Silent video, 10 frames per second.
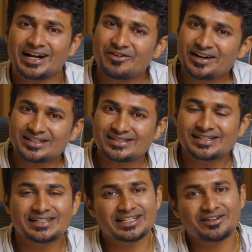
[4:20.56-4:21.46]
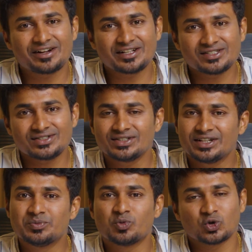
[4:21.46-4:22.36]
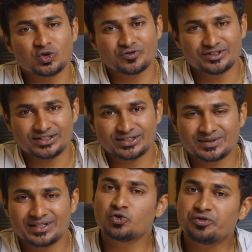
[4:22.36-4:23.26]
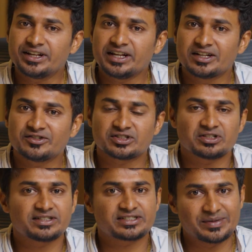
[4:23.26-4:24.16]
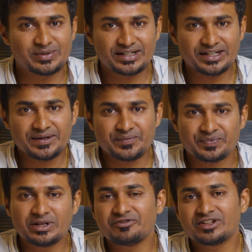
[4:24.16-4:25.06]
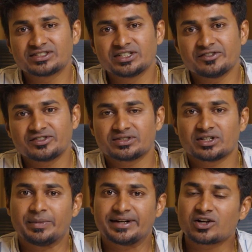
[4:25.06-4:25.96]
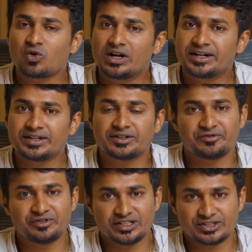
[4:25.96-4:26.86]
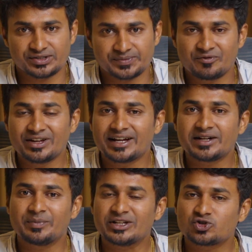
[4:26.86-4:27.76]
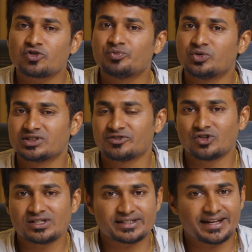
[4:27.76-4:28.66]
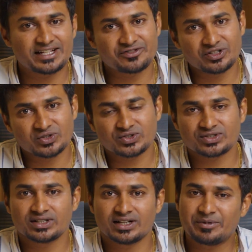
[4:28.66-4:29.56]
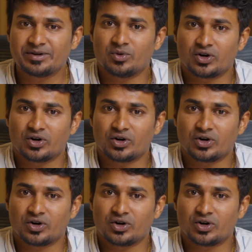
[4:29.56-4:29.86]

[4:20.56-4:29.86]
are advantages and disadvantages in both of these. Screw fitting gives stability, mini fix gives better quality finish. We get best of both worlds, hence we use hybrid